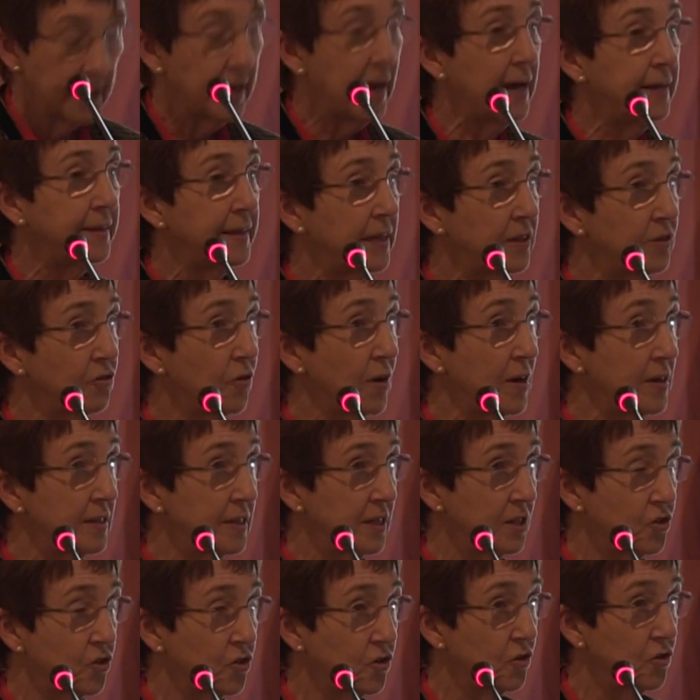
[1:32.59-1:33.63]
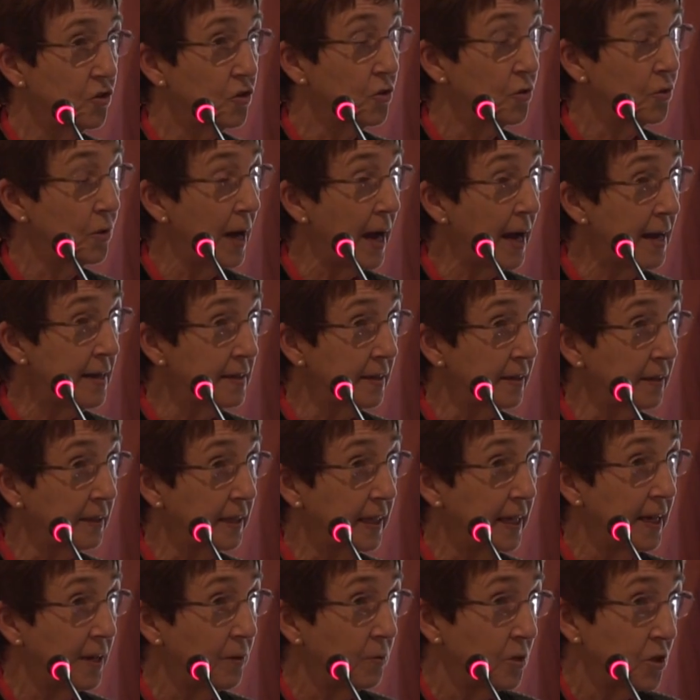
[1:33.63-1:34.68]
and then transition to adult
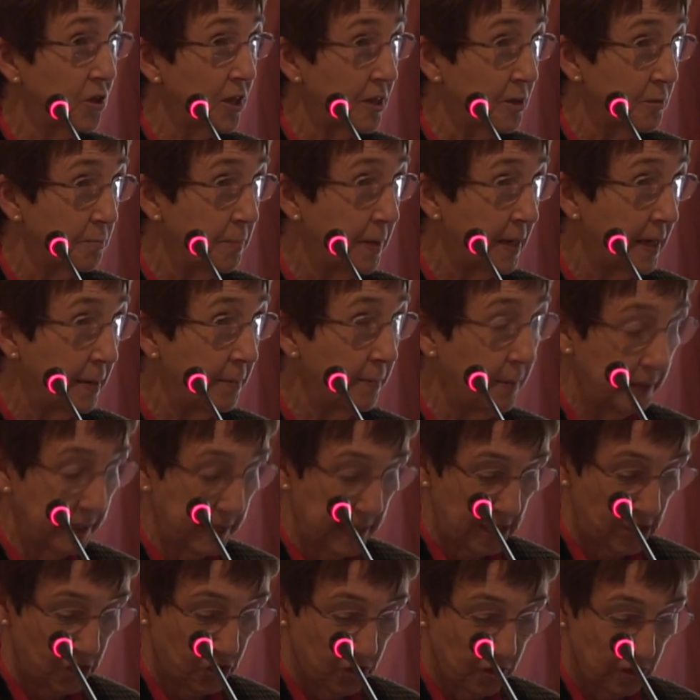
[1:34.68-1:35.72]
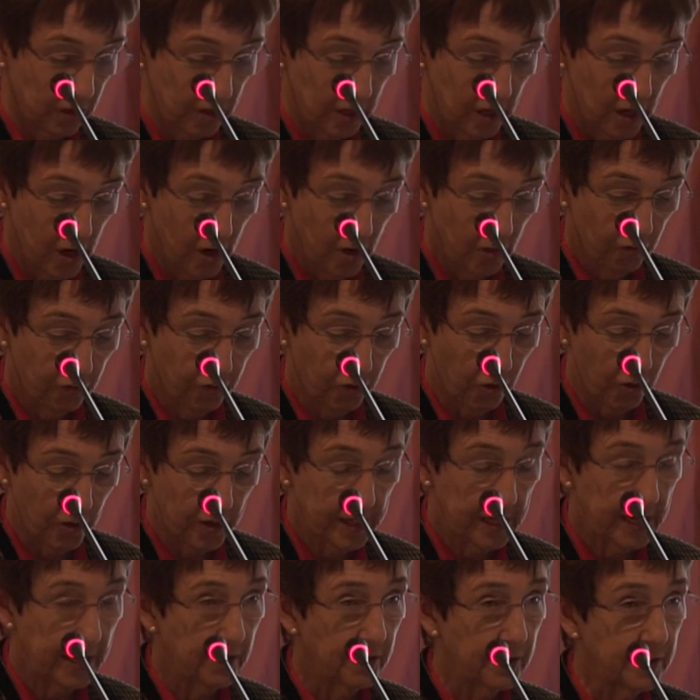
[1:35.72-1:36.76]
care, which has big implications for
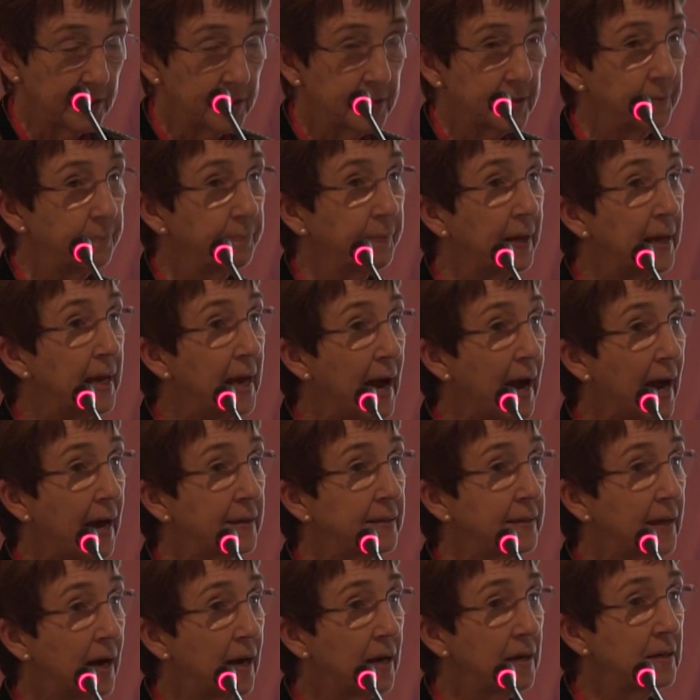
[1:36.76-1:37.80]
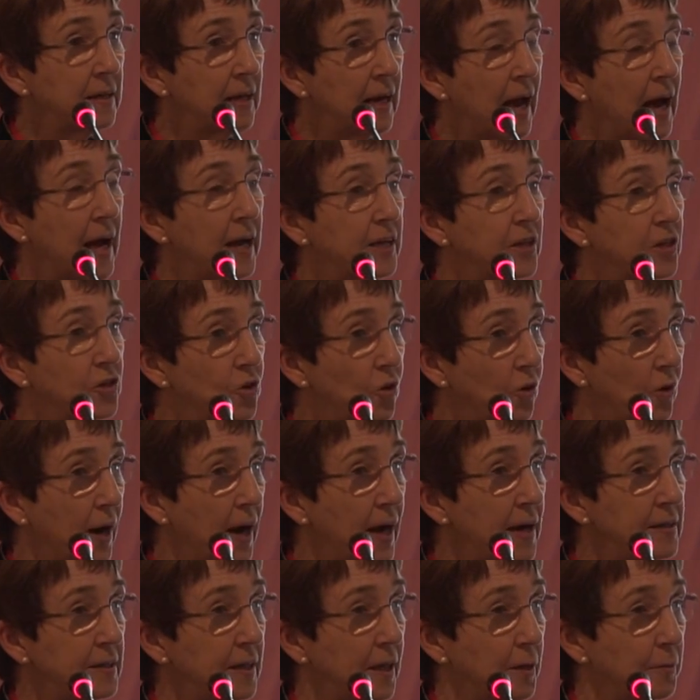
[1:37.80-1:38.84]
adherence. And unlike your
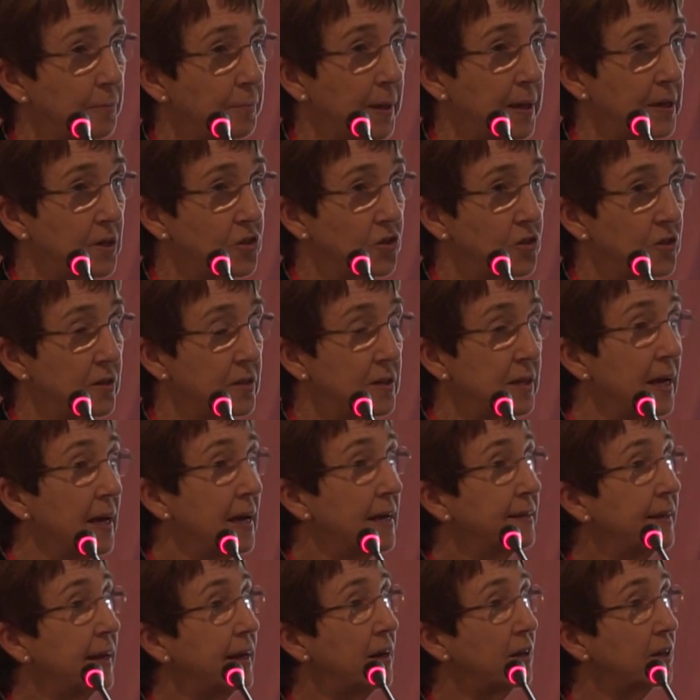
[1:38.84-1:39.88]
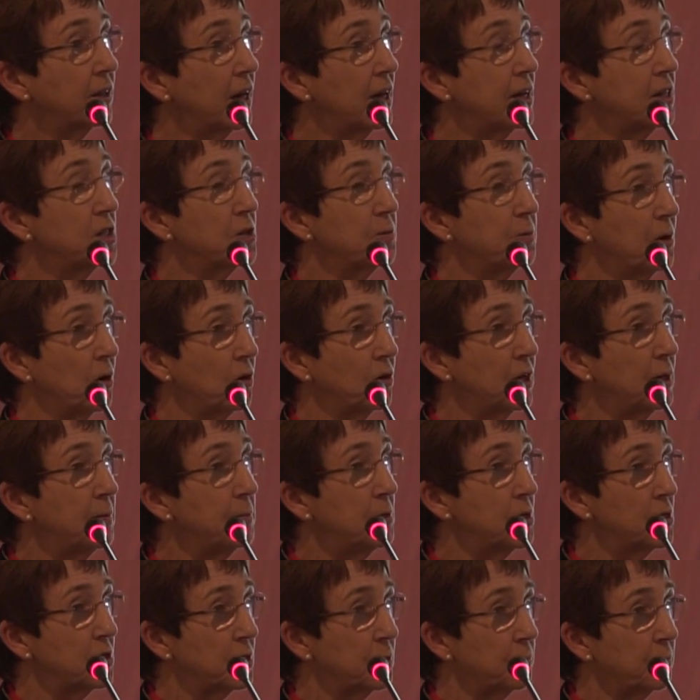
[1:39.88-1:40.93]
adult patients, they are going to be on
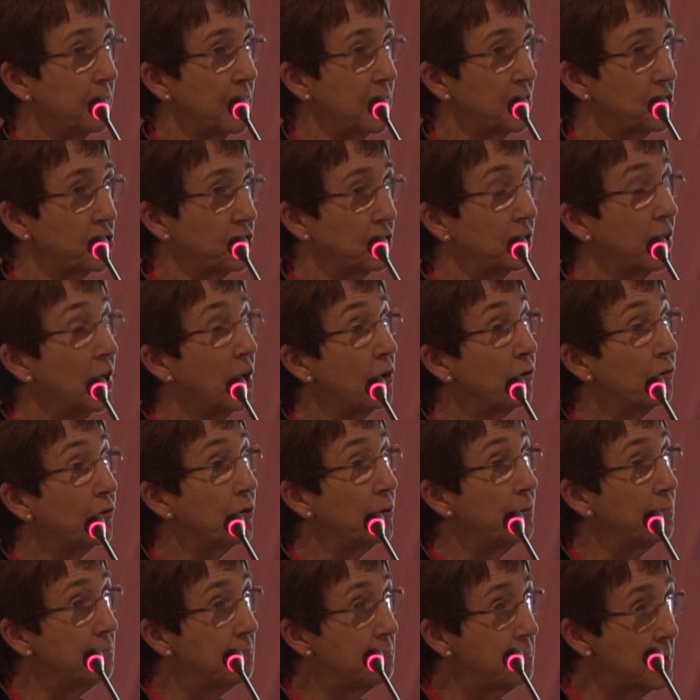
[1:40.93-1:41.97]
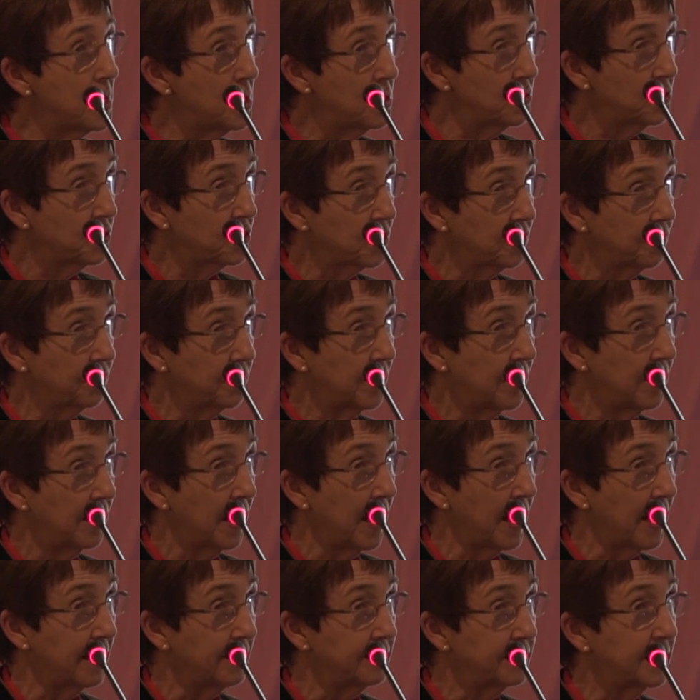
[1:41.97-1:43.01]
immunosuppression for most of their
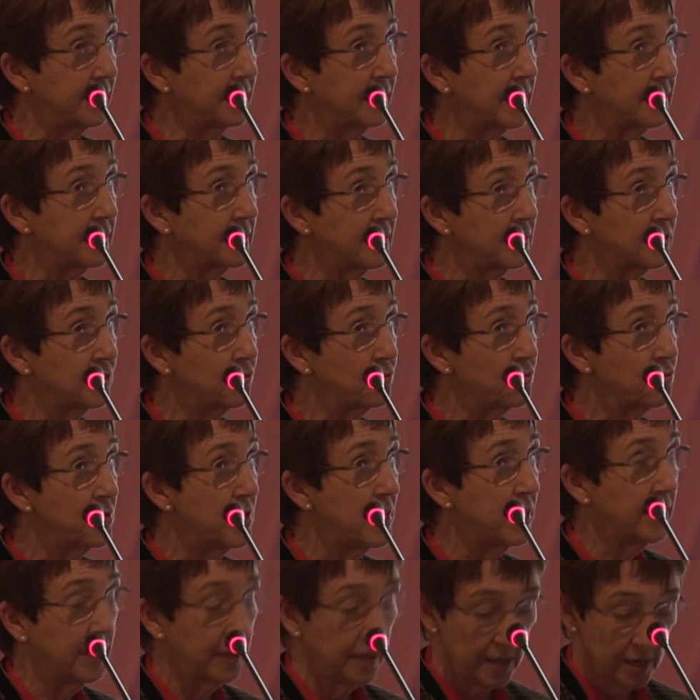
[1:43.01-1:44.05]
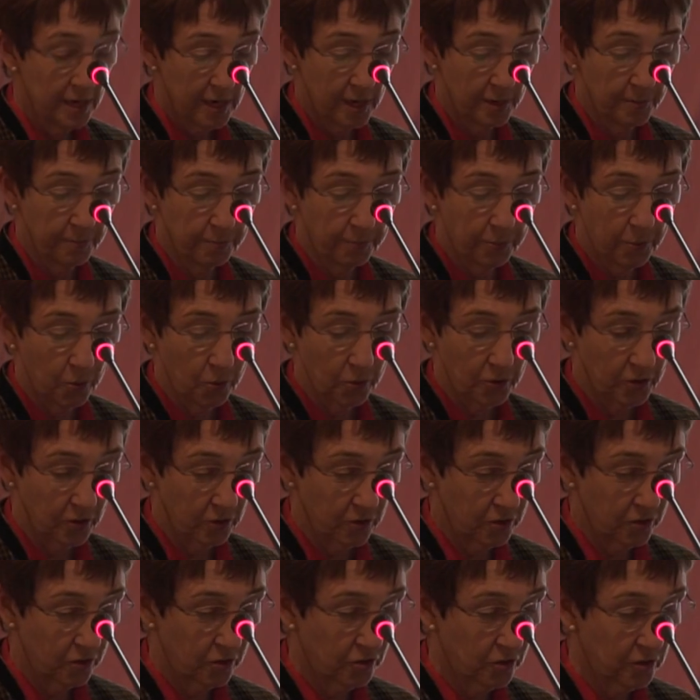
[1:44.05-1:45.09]
lives, and that is a really important
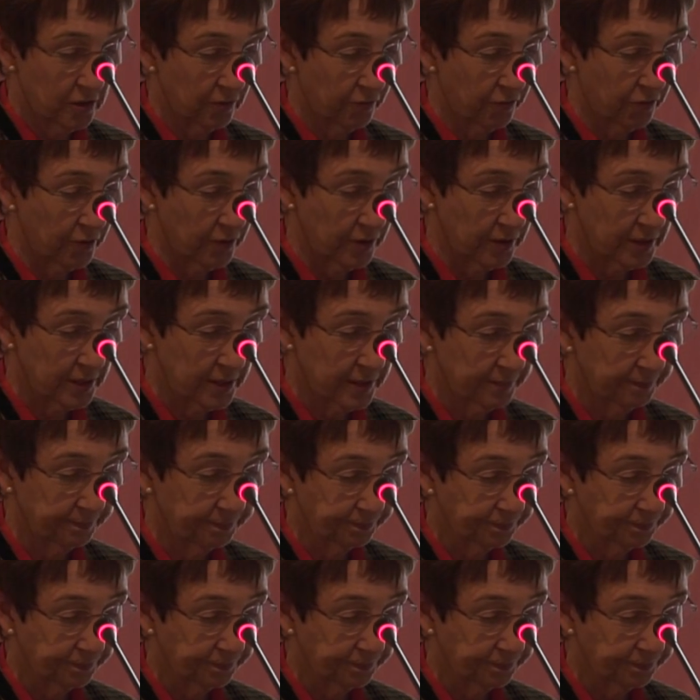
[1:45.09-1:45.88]
difference.